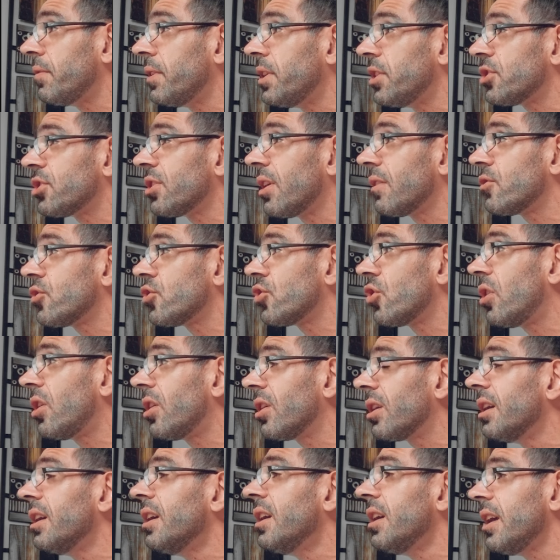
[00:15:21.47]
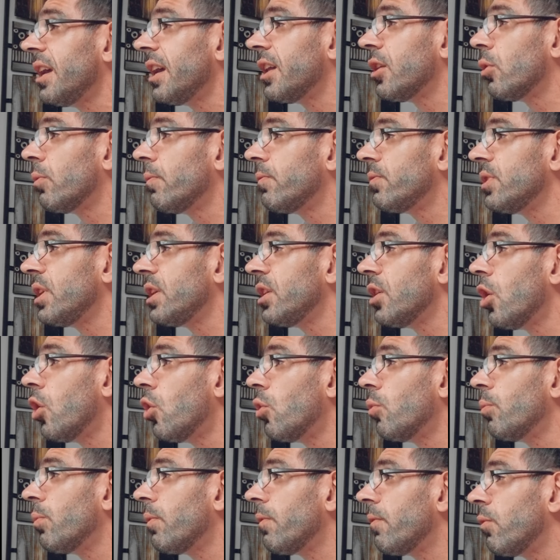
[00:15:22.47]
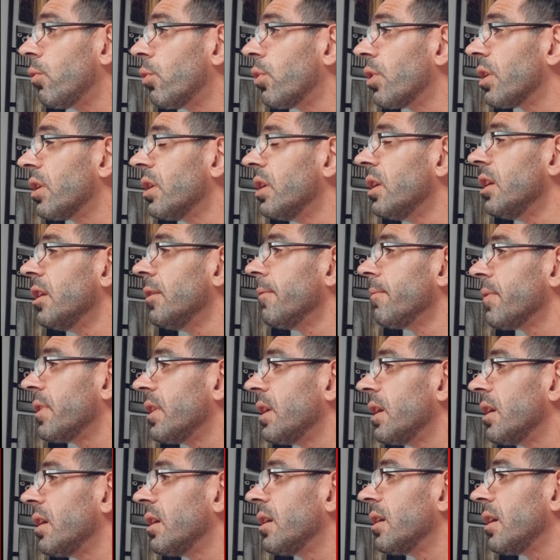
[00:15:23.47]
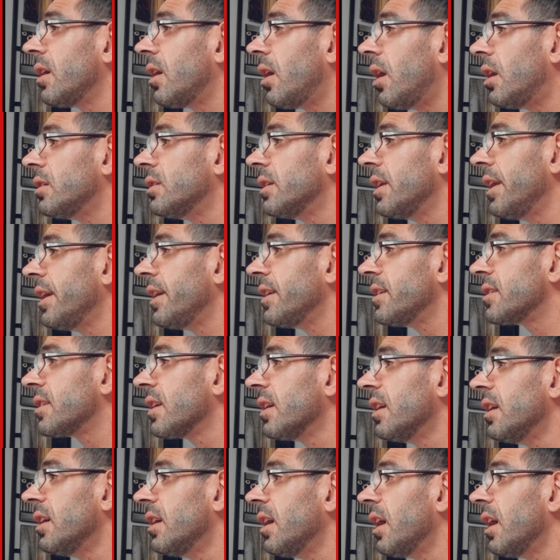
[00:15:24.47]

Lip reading: Finished off strong and hopefully home for the holidays.